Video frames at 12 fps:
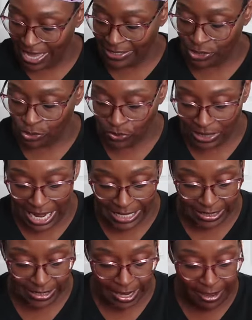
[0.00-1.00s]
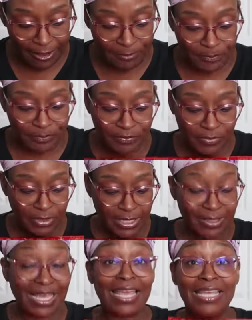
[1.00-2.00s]
I do like that.
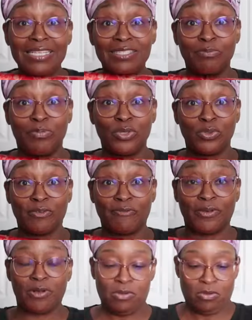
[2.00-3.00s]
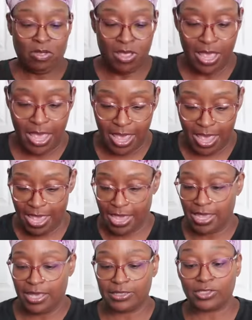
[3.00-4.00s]
That is beautiful.
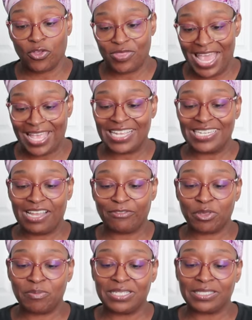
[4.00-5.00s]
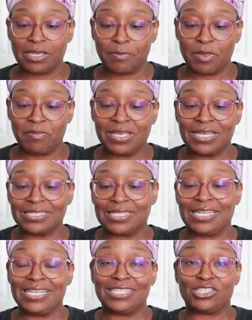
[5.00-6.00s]
And so that can definitely be something because
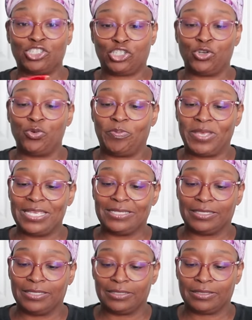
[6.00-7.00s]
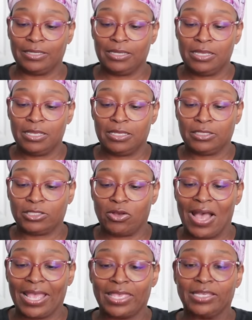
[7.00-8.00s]
it is two pieces.
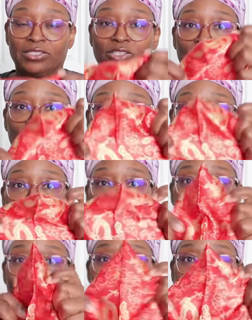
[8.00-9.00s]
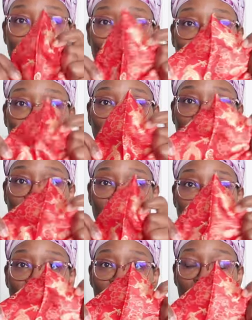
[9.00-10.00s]
So you can see I can pull it
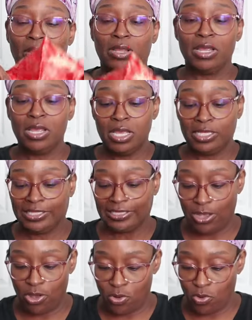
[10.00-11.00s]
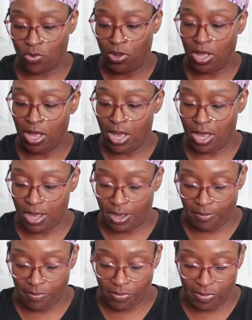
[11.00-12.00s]
apart. So
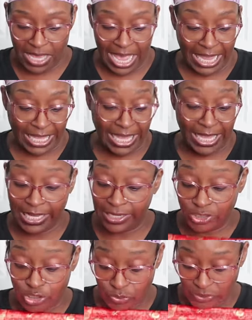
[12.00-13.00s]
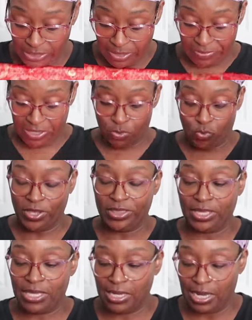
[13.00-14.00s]
I can do something
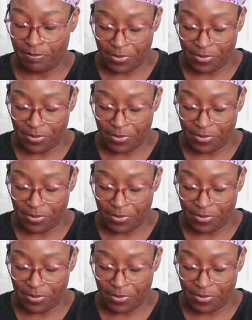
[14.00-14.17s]
with it.